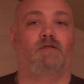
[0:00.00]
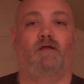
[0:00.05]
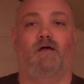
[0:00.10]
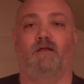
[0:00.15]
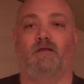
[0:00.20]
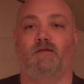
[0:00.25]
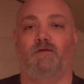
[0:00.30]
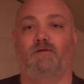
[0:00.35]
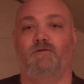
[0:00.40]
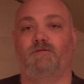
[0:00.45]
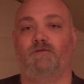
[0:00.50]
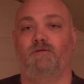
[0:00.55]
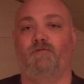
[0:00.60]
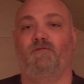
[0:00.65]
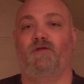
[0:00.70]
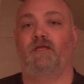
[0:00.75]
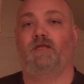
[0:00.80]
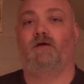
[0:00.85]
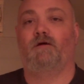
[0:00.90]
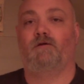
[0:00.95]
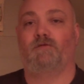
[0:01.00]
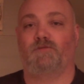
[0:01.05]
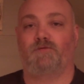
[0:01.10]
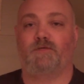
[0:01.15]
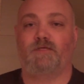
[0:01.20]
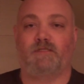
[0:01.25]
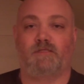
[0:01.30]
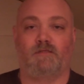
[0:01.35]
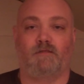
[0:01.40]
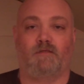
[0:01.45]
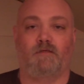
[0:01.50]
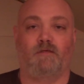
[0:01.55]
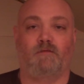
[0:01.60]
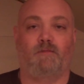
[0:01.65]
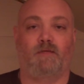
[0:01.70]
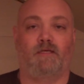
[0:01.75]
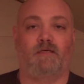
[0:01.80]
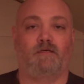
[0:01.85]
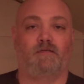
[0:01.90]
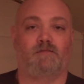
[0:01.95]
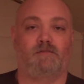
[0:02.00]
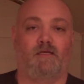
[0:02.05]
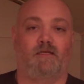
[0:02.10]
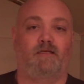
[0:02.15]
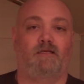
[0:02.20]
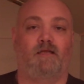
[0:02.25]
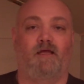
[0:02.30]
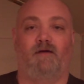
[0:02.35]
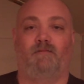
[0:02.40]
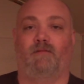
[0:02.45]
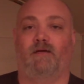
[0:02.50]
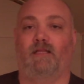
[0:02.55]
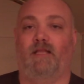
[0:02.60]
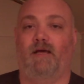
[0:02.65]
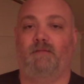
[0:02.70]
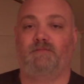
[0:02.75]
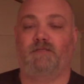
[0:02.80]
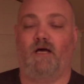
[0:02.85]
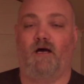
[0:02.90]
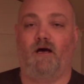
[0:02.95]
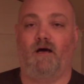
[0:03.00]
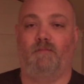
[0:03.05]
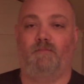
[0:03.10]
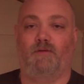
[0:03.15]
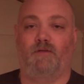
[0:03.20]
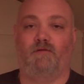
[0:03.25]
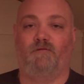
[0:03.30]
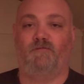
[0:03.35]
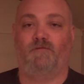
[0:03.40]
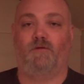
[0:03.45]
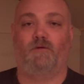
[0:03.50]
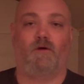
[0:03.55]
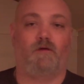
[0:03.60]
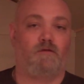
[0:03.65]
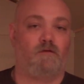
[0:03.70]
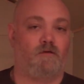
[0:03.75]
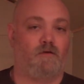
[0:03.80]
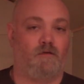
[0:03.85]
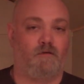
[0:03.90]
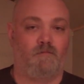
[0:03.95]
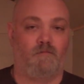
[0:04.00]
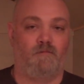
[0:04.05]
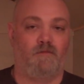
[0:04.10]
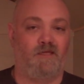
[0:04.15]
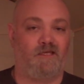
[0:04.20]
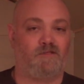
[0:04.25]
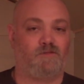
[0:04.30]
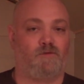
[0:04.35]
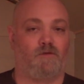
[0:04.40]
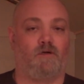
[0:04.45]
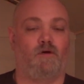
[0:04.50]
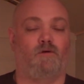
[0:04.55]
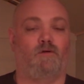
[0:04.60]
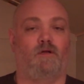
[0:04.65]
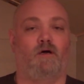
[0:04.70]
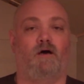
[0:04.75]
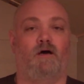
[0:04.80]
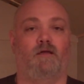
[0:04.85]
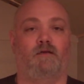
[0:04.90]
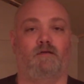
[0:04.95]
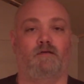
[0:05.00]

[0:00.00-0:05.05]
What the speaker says: a lot of YouTube videos recently because I didn't have my laptop and a few other things were going on,